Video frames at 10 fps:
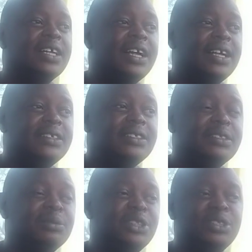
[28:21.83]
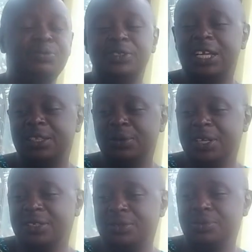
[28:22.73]
And even if they are the
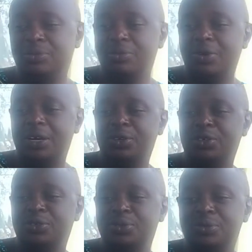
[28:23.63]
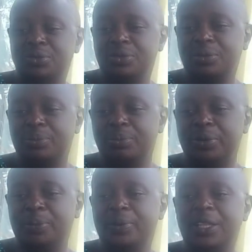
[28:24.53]
ones who are going to
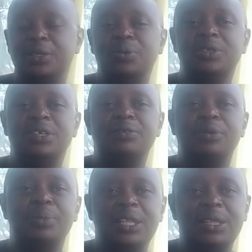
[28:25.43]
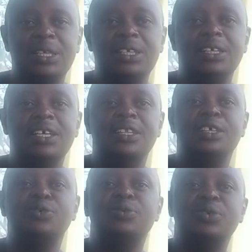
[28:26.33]
prepare the water for bathing, they
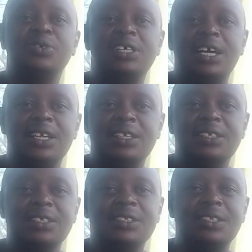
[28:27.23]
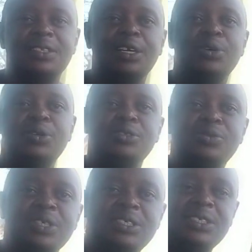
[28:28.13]
should not carry the old
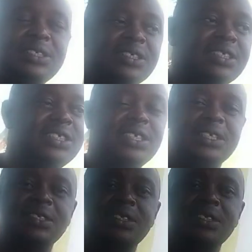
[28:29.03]
20 liters.